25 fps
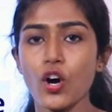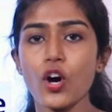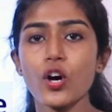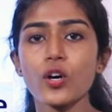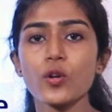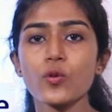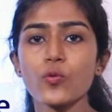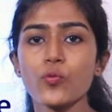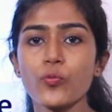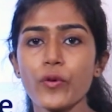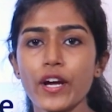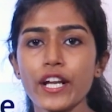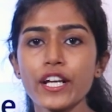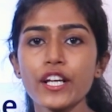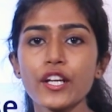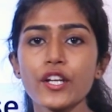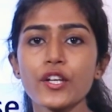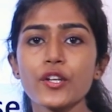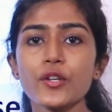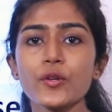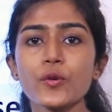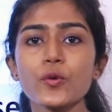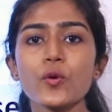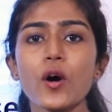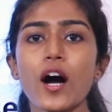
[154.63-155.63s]
or when
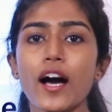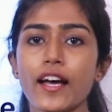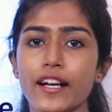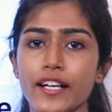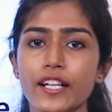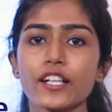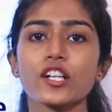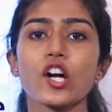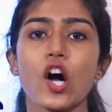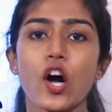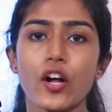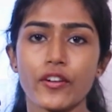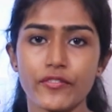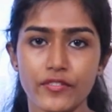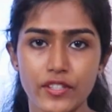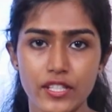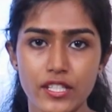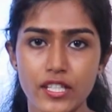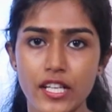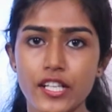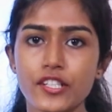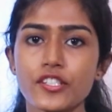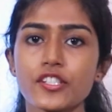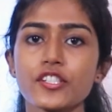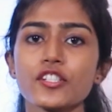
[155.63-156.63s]
you are in a
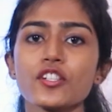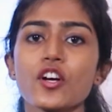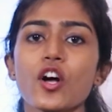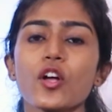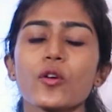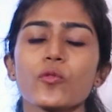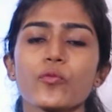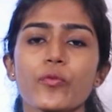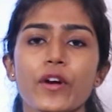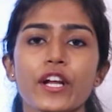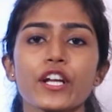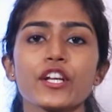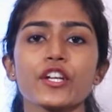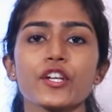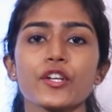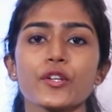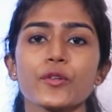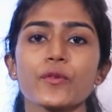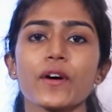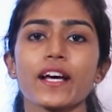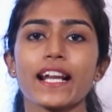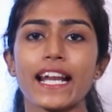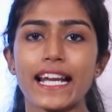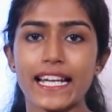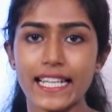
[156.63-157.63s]
conversation, or when
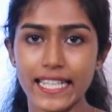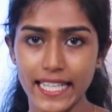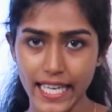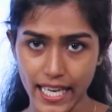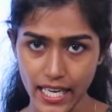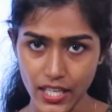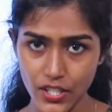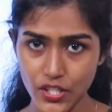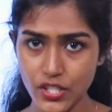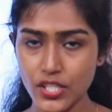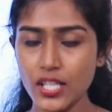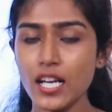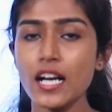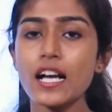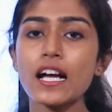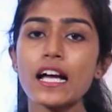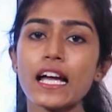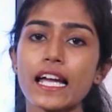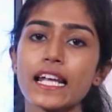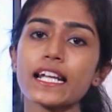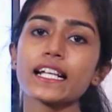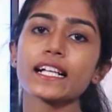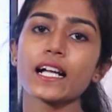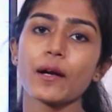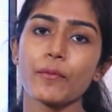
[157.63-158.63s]
you are engaged
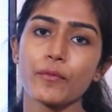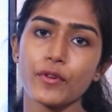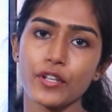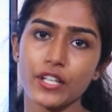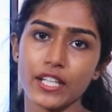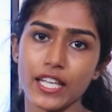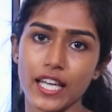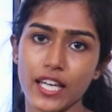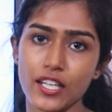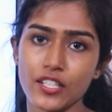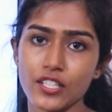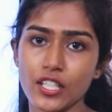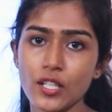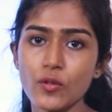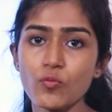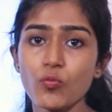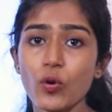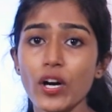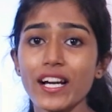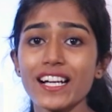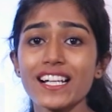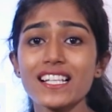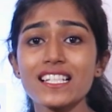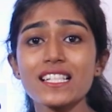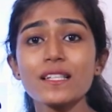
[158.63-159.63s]
in a communication,
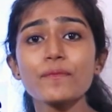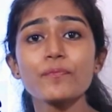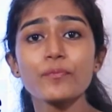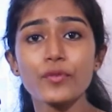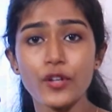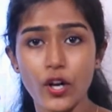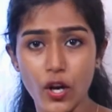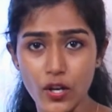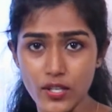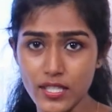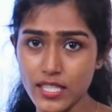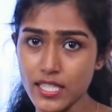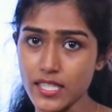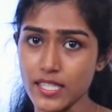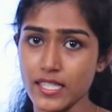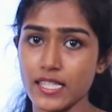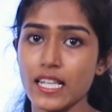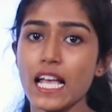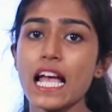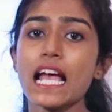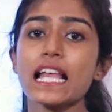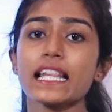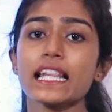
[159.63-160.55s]
what is the process